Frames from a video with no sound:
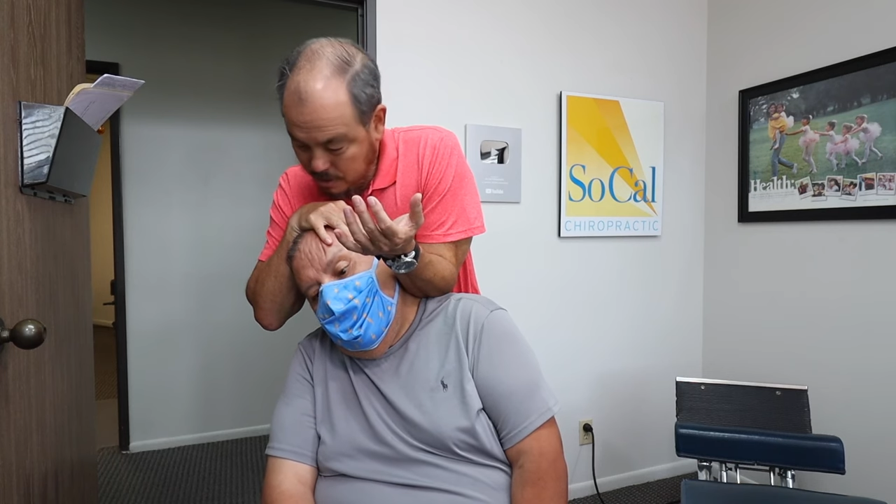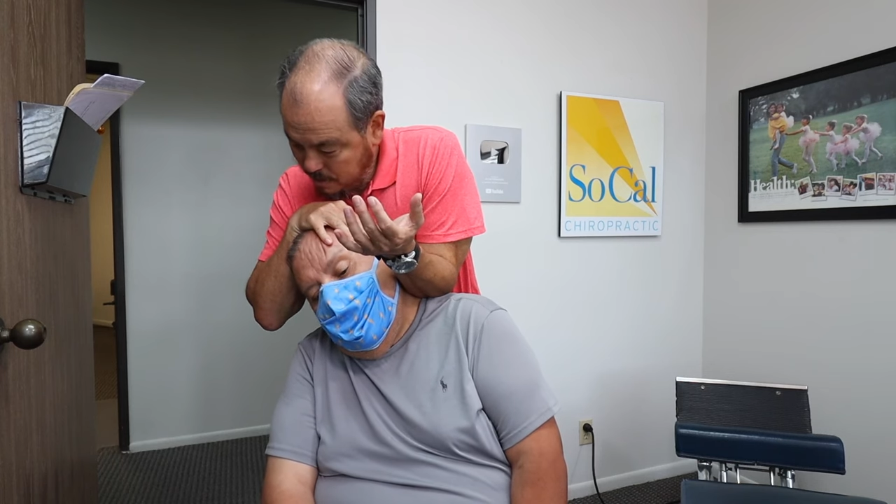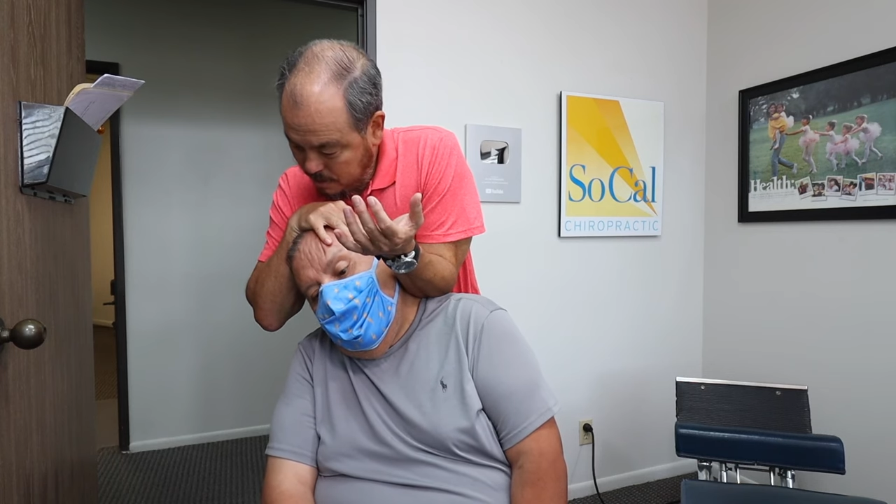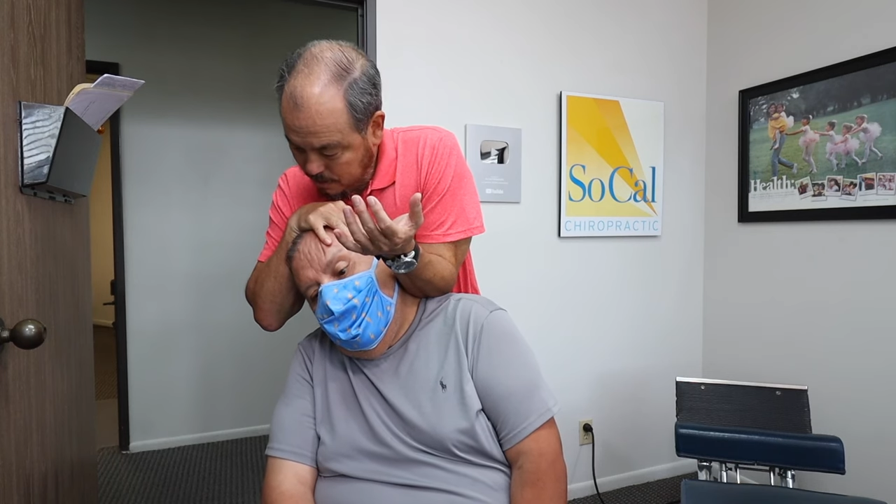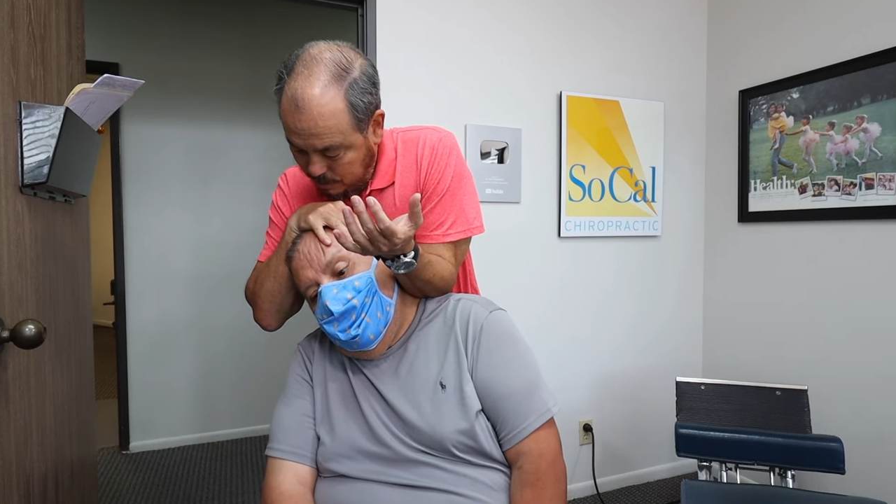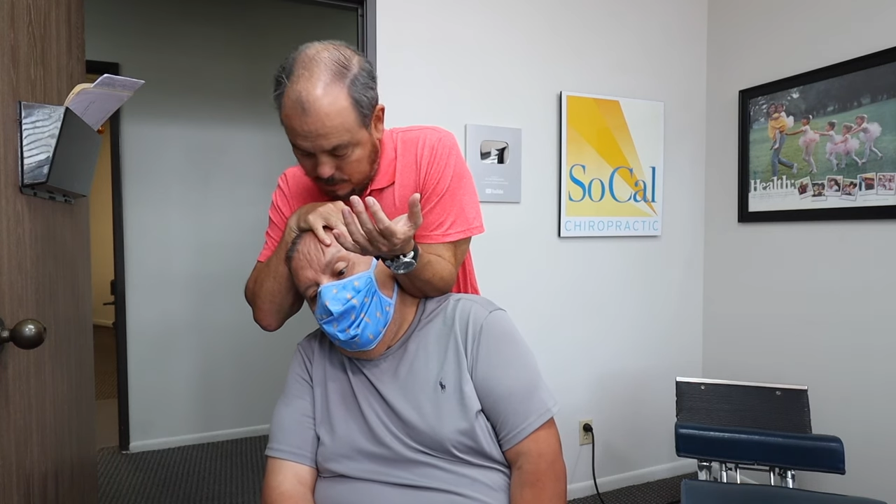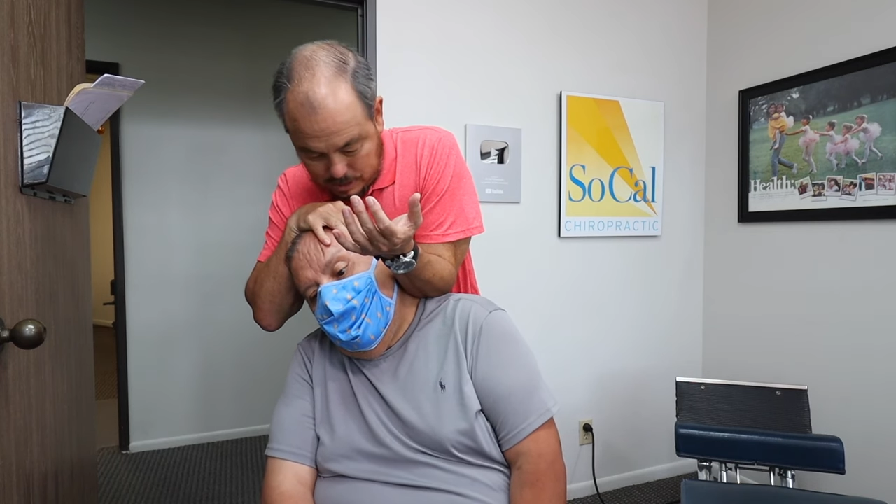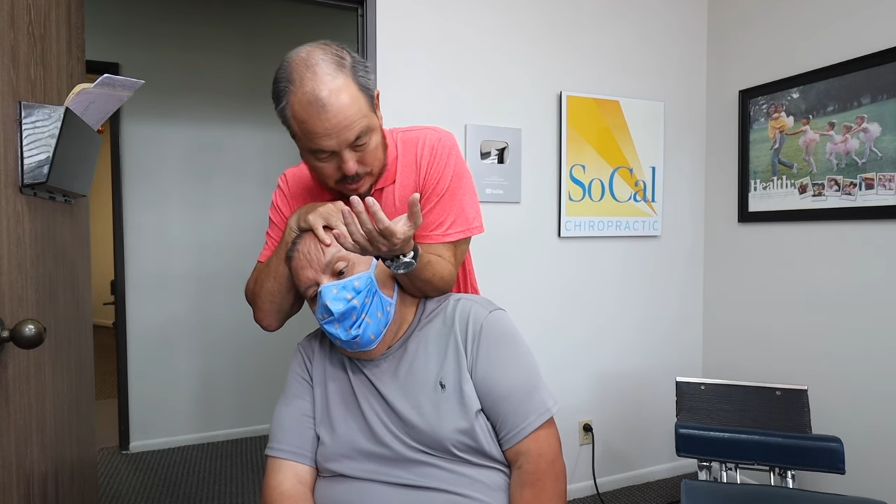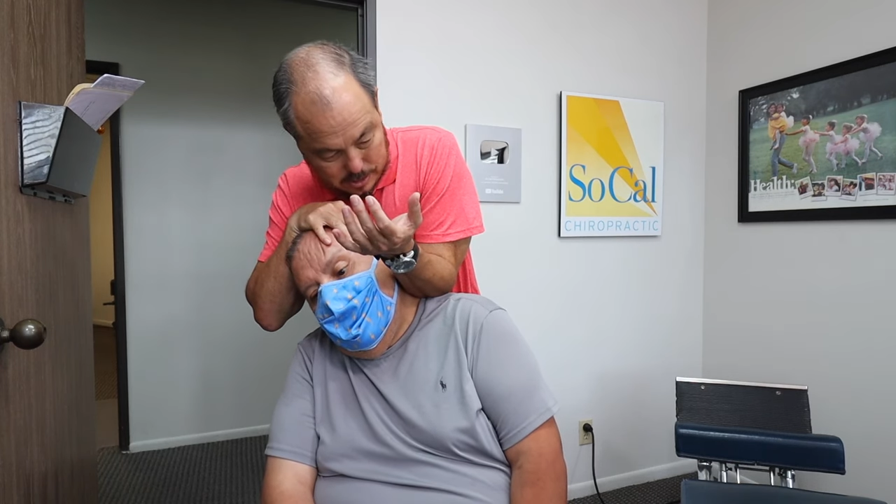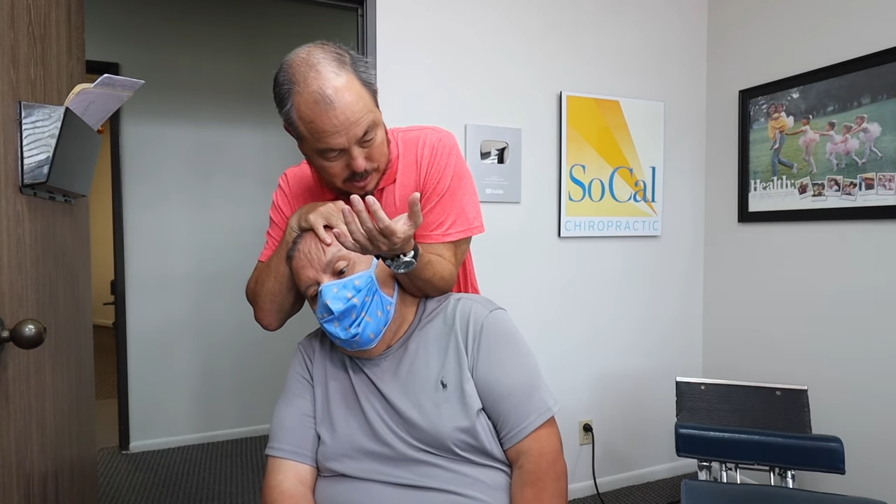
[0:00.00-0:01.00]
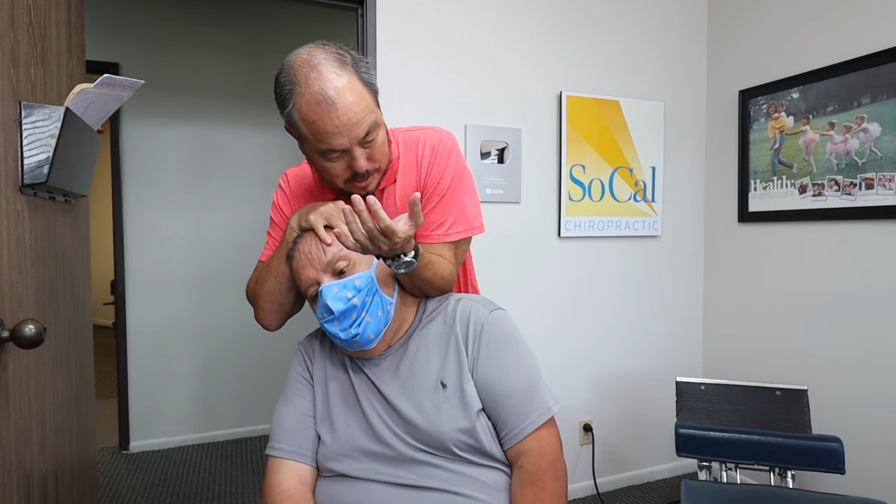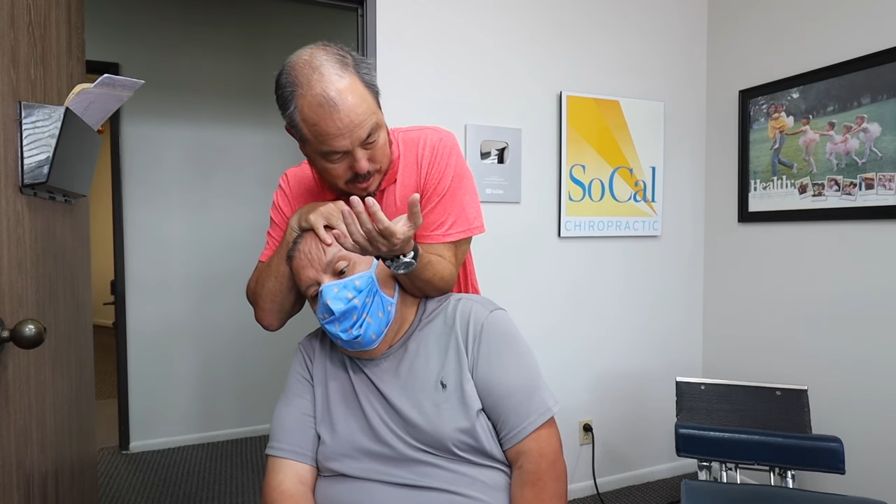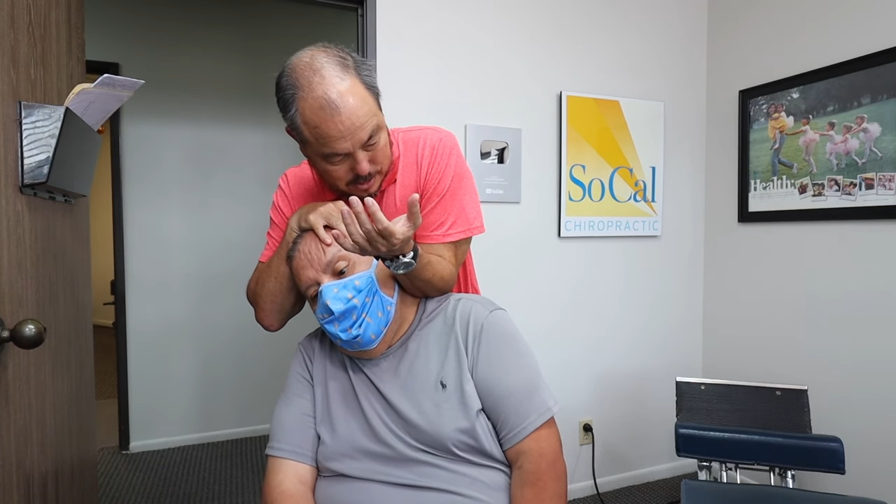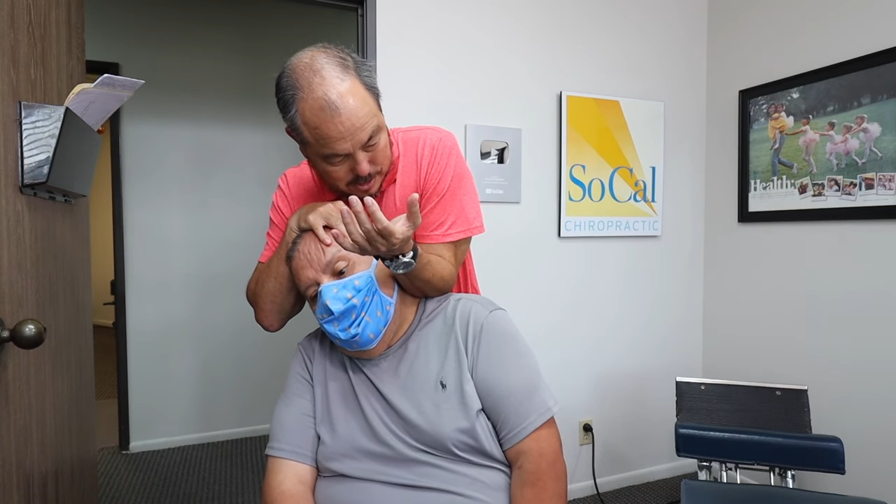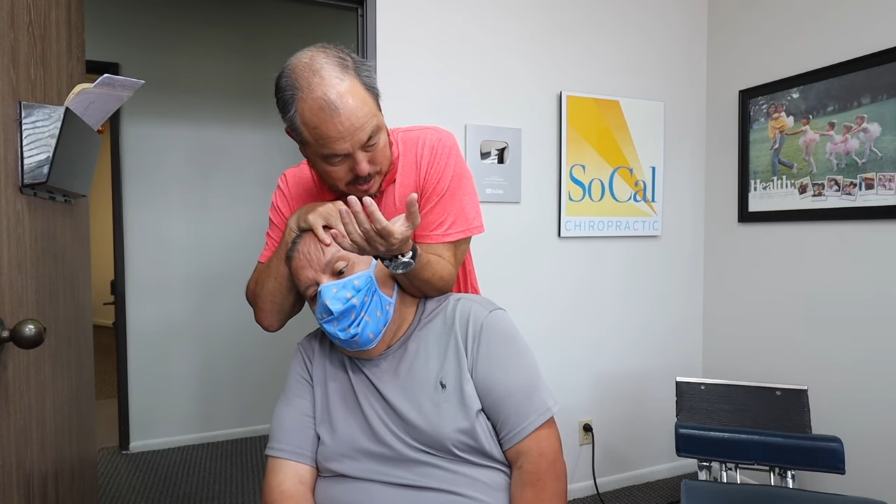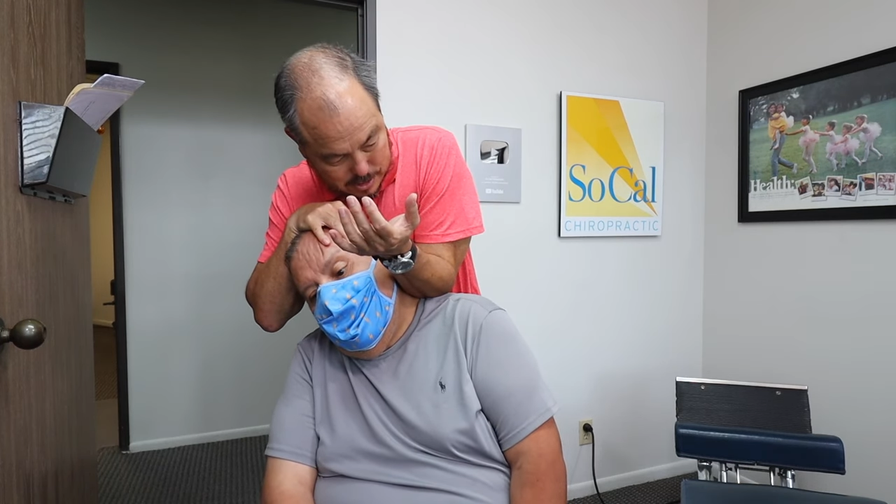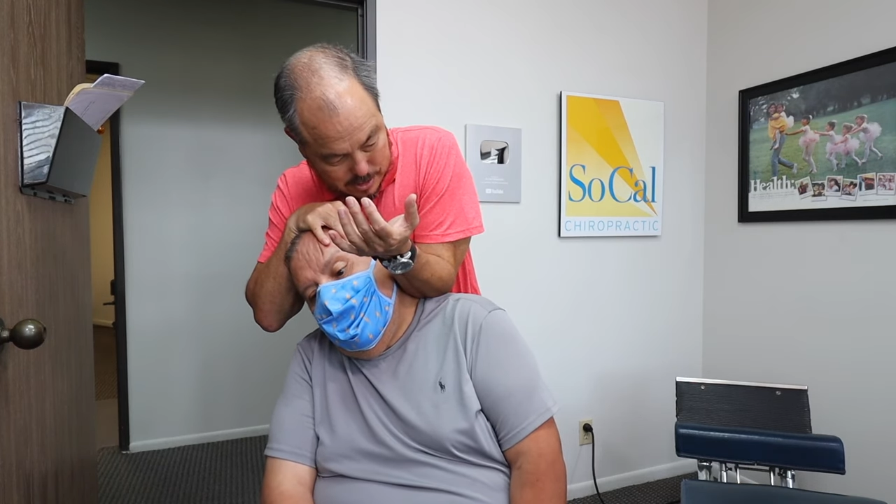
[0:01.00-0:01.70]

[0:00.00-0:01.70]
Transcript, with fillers: Yeah. Jeez. Solid.